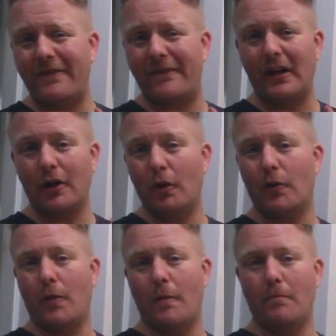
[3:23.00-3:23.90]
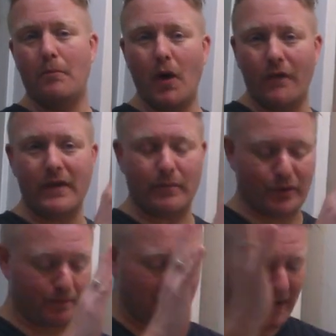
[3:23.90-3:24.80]
my fellow
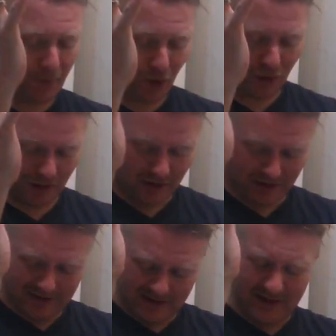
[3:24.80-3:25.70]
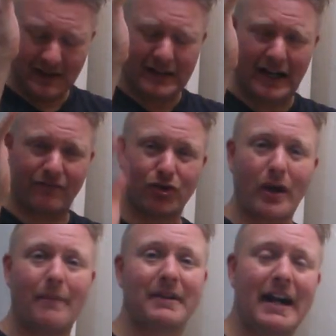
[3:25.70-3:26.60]
Movember people have
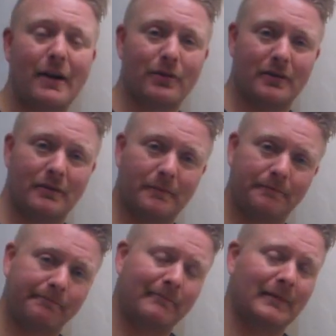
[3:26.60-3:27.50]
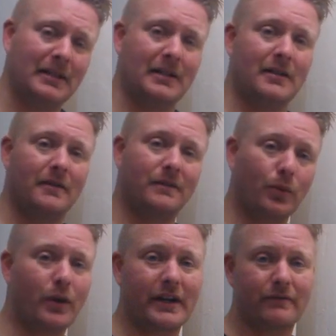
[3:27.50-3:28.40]
dropped out
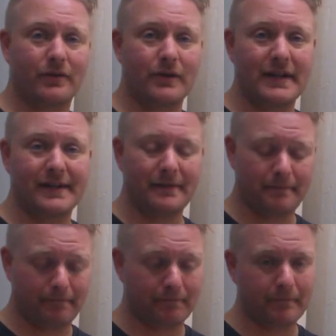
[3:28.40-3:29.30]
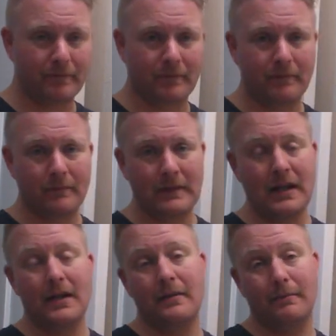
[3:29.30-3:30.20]
for whatever reason,
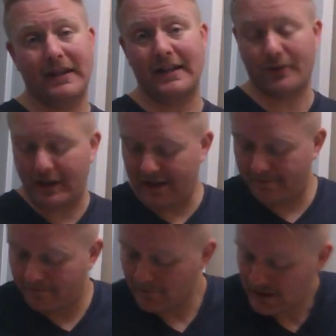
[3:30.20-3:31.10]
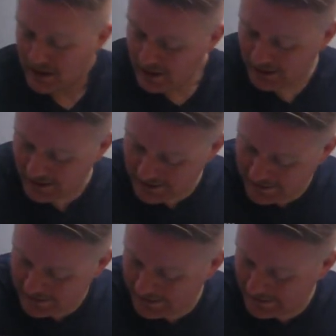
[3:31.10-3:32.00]
but that's okay.
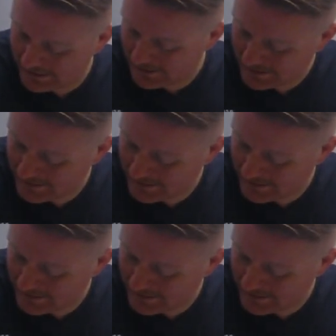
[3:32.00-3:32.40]
Uh,